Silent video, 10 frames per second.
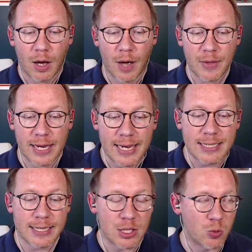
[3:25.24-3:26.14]
The
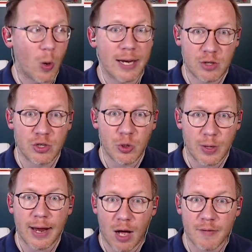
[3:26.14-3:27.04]
easiest way to do
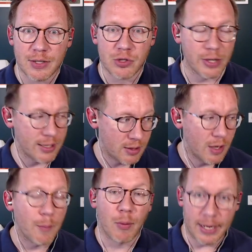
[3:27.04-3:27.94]
that, obviously, is
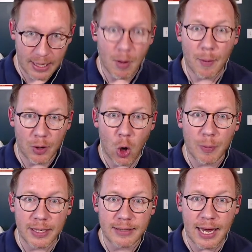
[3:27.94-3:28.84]
bring them up on
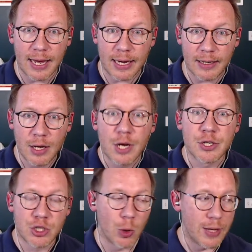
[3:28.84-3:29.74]
opening day
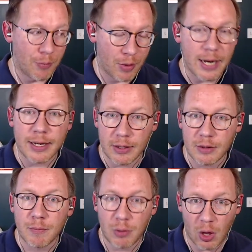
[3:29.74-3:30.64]
so that they can
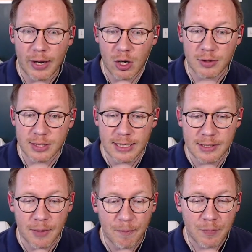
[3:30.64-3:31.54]
play all
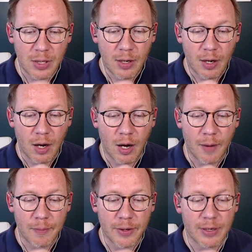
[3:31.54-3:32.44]
season.
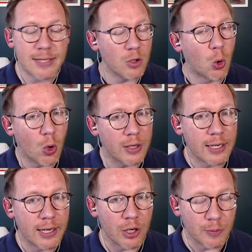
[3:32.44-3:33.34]
There is a quirk
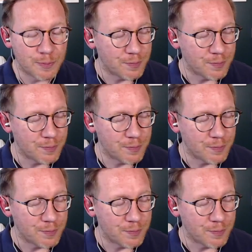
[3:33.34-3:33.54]
in here.